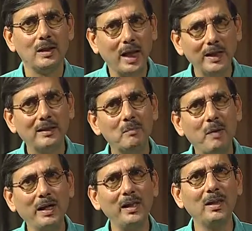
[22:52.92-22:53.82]
like the
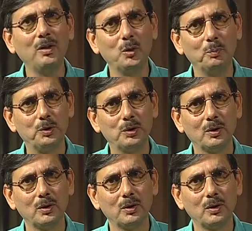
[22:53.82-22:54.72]
mining groups.
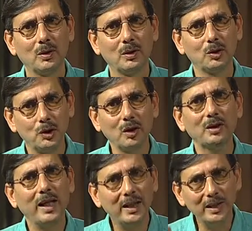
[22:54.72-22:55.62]
So
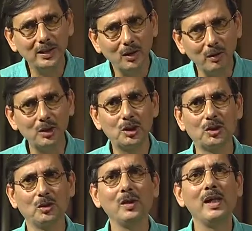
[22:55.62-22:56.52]
there is
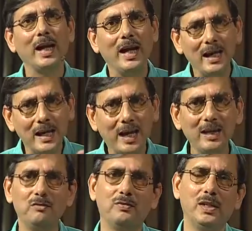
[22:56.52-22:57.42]
also a
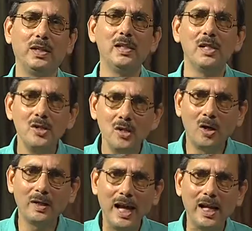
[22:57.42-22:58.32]
lively
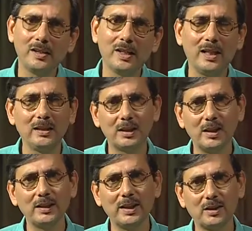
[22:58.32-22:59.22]

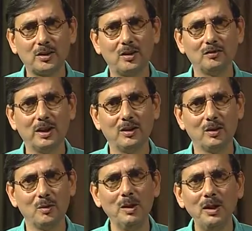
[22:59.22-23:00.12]
non-agricultural sector of the
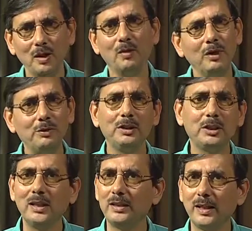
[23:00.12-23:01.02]
economy, which we
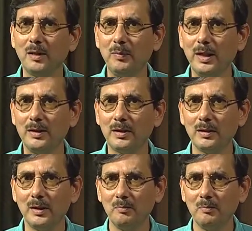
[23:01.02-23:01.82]
shall take up later.